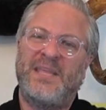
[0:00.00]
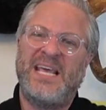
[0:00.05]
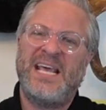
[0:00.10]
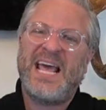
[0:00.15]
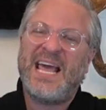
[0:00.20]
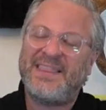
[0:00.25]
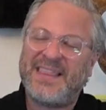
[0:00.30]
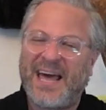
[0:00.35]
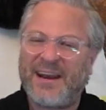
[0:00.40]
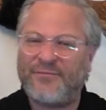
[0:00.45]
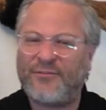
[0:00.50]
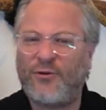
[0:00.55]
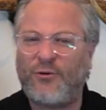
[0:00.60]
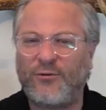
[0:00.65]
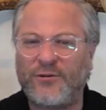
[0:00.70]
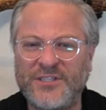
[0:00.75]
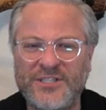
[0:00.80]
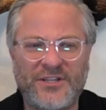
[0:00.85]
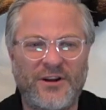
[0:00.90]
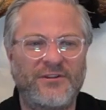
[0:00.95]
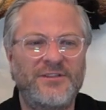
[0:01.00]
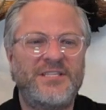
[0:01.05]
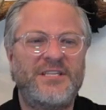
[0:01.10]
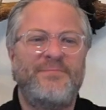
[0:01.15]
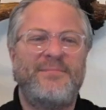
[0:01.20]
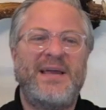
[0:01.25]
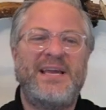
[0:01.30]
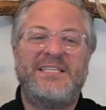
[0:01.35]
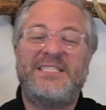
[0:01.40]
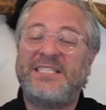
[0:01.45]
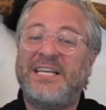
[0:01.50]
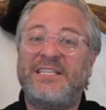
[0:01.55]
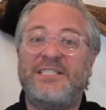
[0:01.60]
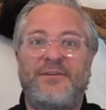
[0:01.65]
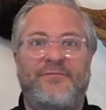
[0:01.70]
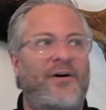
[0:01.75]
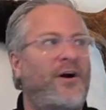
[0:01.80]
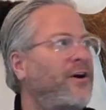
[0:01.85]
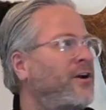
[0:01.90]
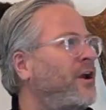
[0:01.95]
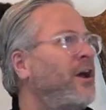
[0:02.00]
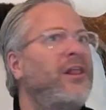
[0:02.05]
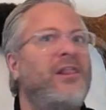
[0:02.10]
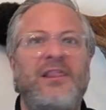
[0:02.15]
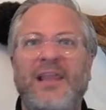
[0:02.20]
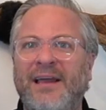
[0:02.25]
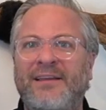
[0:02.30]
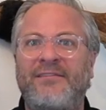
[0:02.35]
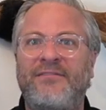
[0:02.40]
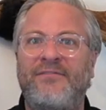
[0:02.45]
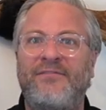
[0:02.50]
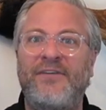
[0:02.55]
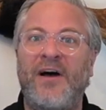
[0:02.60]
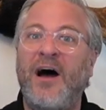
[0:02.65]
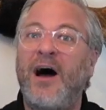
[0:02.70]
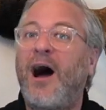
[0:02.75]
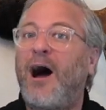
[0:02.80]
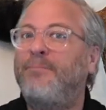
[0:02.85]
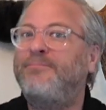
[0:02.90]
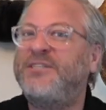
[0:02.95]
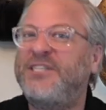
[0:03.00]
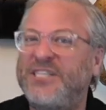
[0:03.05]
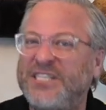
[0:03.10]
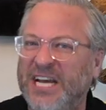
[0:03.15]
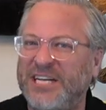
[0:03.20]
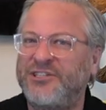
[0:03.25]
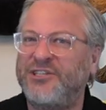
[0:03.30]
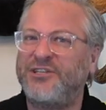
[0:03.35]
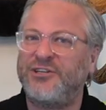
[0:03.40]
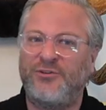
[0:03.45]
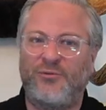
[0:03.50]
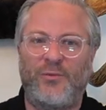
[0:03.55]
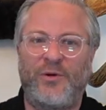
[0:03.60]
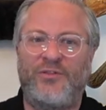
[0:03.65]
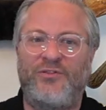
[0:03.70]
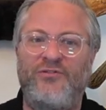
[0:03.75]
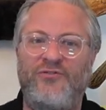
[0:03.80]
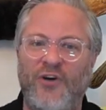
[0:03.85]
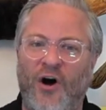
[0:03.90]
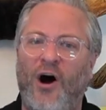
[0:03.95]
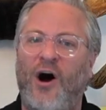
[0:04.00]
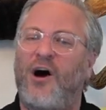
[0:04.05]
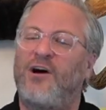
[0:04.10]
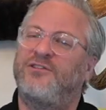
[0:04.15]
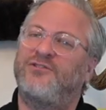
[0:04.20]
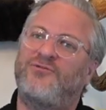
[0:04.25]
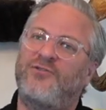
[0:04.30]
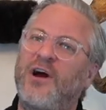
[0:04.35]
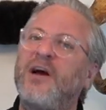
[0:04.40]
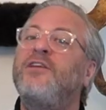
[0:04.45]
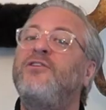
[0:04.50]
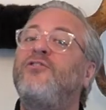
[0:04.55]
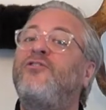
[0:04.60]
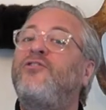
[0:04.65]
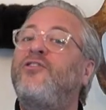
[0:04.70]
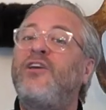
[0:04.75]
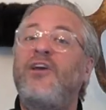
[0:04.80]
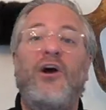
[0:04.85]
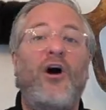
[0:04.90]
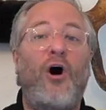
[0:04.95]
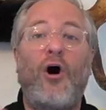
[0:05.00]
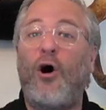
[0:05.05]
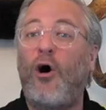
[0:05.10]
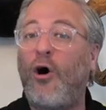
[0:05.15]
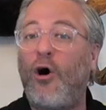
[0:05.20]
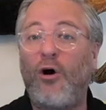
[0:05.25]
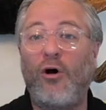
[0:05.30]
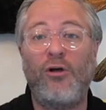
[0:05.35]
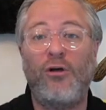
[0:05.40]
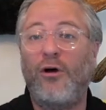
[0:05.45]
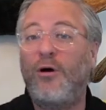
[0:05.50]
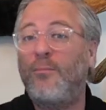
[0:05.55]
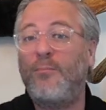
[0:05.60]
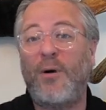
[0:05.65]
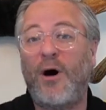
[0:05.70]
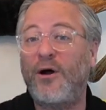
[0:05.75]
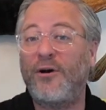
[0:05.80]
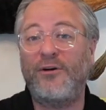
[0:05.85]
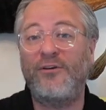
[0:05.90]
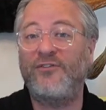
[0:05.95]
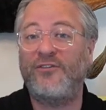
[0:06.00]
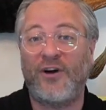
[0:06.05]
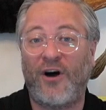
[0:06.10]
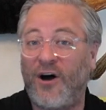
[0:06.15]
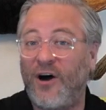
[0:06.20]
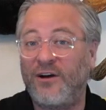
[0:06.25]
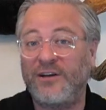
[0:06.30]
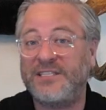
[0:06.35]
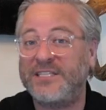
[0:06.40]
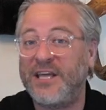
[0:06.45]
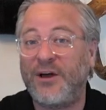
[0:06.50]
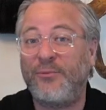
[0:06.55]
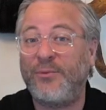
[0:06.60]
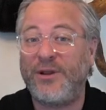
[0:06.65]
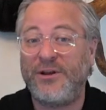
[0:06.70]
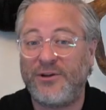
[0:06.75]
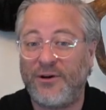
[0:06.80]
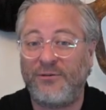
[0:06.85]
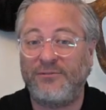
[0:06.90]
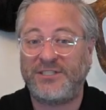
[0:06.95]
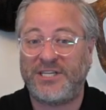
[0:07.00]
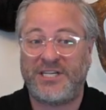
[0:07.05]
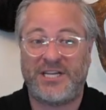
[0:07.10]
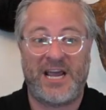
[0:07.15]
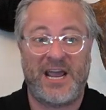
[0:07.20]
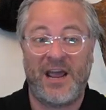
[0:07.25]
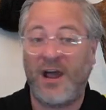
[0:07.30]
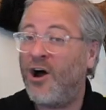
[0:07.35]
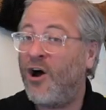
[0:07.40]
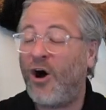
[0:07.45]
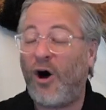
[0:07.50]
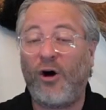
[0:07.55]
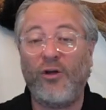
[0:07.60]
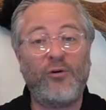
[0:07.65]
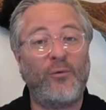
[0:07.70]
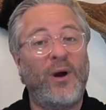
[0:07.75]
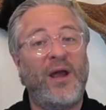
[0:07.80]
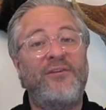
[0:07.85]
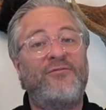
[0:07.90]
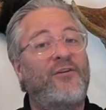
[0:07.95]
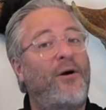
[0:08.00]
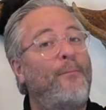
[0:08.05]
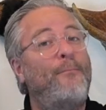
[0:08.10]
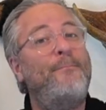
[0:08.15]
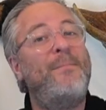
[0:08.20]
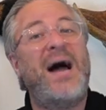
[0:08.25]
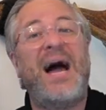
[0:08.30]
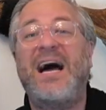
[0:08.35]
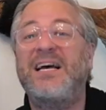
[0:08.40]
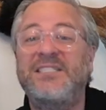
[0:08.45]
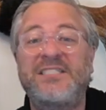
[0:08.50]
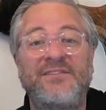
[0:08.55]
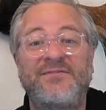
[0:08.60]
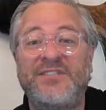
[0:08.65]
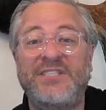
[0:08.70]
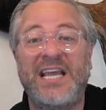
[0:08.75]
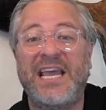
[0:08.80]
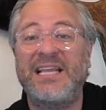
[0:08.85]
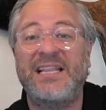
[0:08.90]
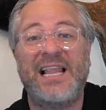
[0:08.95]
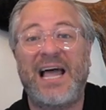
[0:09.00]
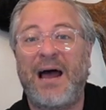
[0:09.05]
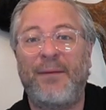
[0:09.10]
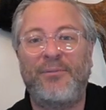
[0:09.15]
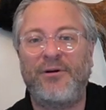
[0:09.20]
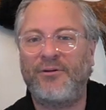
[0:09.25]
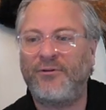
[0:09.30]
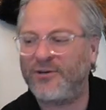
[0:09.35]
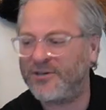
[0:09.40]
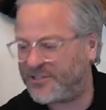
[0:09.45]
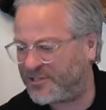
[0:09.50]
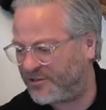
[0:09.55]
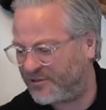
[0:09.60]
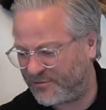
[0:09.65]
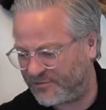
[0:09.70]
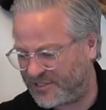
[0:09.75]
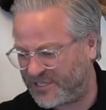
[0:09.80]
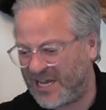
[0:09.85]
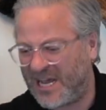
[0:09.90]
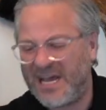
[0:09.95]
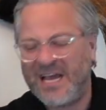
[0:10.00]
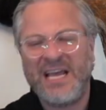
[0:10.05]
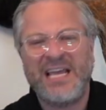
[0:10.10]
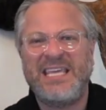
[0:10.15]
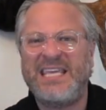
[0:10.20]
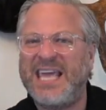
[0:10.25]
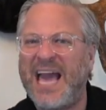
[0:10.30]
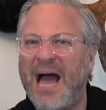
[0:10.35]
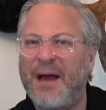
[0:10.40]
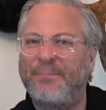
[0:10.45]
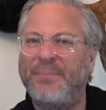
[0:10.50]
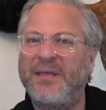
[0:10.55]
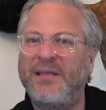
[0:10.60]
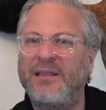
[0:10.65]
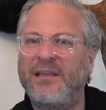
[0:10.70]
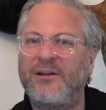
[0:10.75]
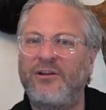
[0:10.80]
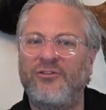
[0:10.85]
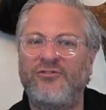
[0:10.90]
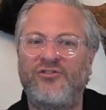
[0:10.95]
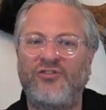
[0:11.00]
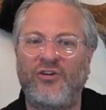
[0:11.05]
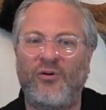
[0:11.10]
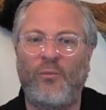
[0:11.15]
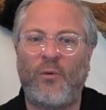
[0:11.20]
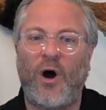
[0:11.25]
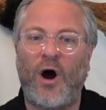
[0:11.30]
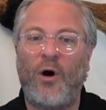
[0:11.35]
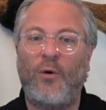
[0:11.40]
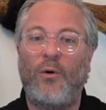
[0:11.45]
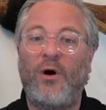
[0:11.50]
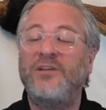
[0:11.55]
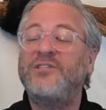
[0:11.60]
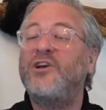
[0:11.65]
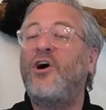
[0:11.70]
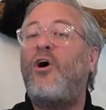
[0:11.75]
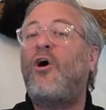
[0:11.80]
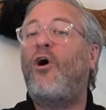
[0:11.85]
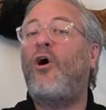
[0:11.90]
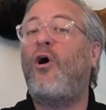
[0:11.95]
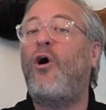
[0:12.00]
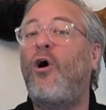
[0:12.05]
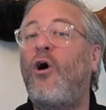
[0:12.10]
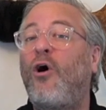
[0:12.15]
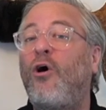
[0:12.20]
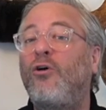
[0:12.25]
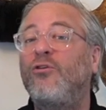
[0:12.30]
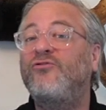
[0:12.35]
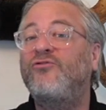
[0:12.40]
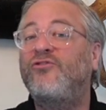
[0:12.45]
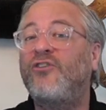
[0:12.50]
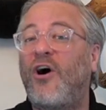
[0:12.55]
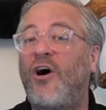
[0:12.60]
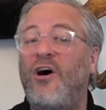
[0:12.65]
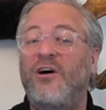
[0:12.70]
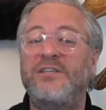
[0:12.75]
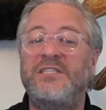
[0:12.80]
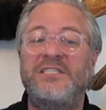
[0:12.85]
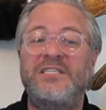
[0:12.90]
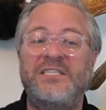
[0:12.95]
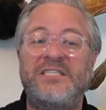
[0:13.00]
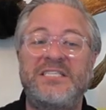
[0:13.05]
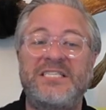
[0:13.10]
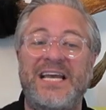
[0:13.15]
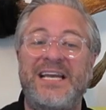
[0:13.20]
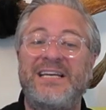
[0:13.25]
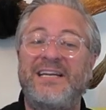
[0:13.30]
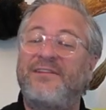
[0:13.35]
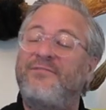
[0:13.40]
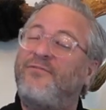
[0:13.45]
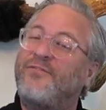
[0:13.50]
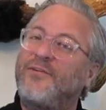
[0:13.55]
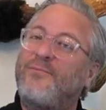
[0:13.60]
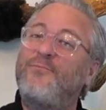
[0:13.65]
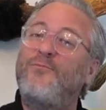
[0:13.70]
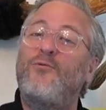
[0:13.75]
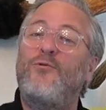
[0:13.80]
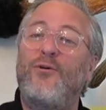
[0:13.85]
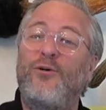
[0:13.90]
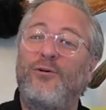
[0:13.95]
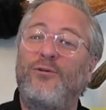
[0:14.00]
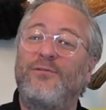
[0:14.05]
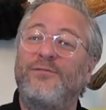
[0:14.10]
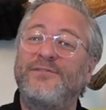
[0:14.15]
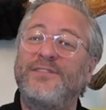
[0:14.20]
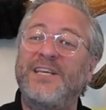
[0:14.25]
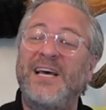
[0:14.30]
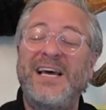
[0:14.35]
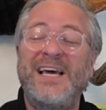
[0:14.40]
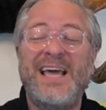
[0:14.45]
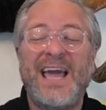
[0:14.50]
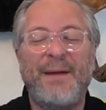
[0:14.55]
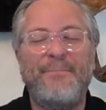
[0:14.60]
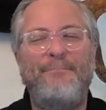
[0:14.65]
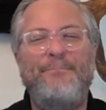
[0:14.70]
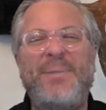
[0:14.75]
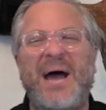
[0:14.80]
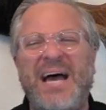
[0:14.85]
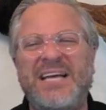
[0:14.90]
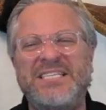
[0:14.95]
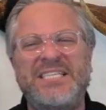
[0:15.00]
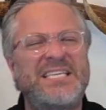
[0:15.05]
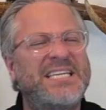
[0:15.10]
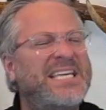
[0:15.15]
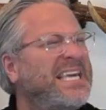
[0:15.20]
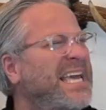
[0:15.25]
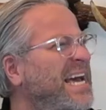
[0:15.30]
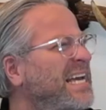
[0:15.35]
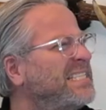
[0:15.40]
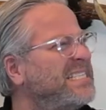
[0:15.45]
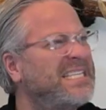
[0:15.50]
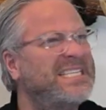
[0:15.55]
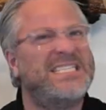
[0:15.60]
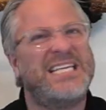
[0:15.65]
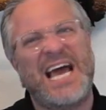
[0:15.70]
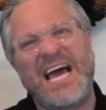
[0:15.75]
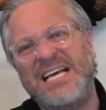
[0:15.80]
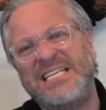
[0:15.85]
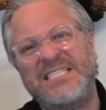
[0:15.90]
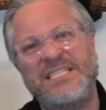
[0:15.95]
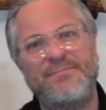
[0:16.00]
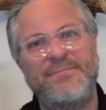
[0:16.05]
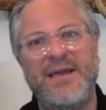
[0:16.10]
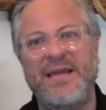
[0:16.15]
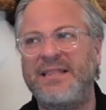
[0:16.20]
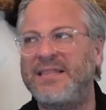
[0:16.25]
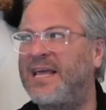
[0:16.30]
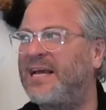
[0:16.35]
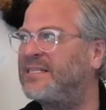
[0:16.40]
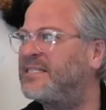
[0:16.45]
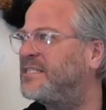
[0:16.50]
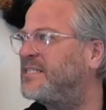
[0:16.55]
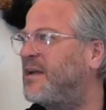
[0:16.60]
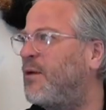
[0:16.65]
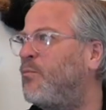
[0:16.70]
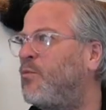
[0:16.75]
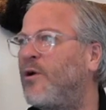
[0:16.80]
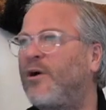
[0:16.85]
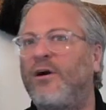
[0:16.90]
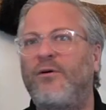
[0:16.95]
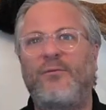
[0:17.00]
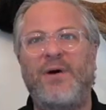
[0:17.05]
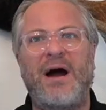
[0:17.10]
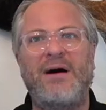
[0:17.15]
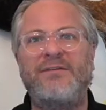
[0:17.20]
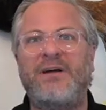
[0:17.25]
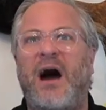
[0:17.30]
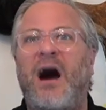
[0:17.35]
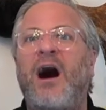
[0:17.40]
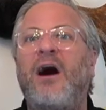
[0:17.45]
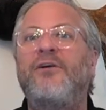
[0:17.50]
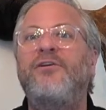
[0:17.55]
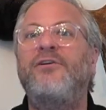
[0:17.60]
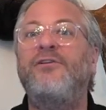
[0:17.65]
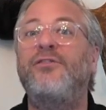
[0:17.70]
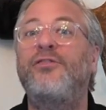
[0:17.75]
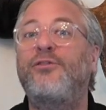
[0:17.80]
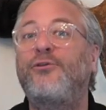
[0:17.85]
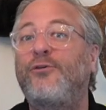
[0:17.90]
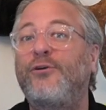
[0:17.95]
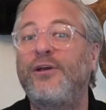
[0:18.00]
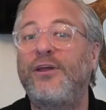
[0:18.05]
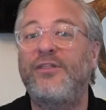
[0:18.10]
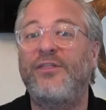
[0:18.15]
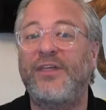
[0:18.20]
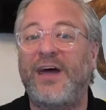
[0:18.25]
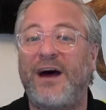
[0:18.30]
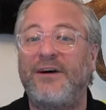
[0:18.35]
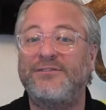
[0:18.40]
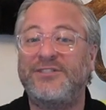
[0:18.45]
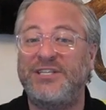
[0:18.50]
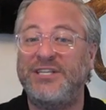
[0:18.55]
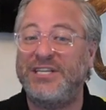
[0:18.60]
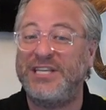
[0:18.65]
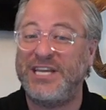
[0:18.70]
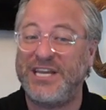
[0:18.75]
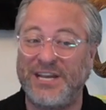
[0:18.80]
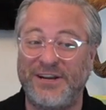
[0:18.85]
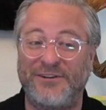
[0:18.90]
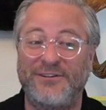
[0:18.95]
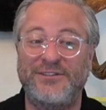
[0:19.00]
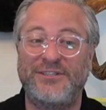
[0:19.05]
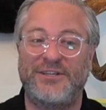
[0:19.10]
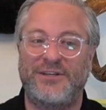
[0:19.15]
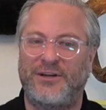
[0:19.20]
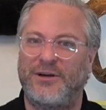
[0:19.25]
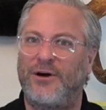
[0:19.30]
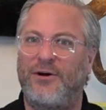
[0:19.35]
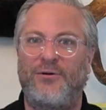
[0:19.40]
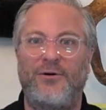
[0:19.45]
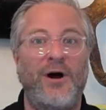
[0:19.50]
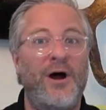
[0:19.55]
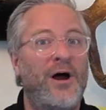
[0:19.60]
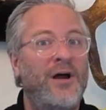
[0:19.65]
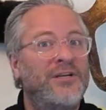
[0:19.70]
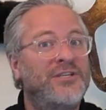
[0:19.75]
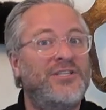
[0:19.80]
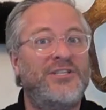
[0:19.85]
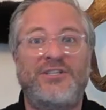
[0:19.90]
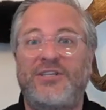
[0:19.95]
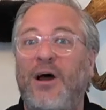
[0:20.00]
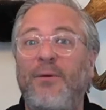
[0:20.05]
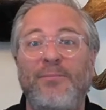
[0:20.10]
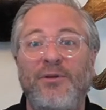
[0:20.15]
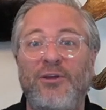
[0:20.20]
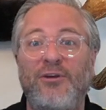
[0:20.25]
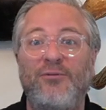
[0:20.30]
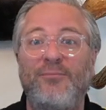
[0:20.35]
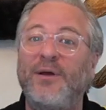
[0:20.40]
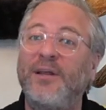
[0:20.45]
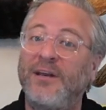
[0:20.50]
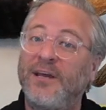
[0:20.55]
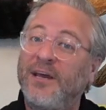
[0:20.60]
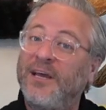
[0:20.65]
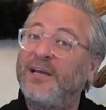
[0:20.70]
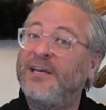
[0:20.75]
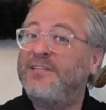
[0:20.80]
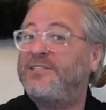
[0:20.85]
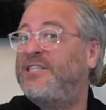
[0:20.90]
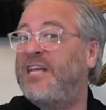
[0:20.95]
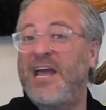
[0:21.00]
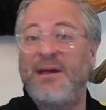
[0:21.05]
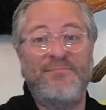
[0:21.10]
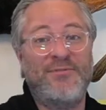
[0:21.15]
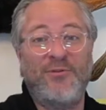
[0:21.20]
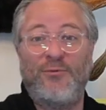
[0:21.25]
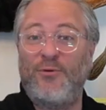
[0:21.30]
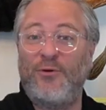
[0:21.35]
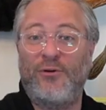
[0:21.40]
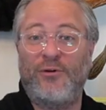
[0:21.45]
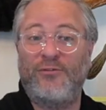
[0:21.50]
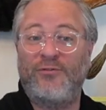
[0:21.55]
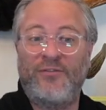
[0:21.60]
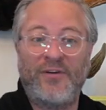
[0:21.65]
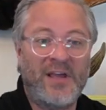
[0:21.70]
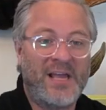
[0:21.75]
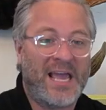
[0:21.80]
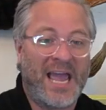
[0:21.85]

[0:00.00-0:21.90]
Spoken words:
And that, of course, starts to make sense of our collective obsession with dogs, right? You see, all modern dogs that we know today, all the way from massive St. Labradors to those yappy little Chihuahuas, all dogs descended from wolves. And best guesses estimate that somewhere around 130,000 years ago, some human tamed a wolf.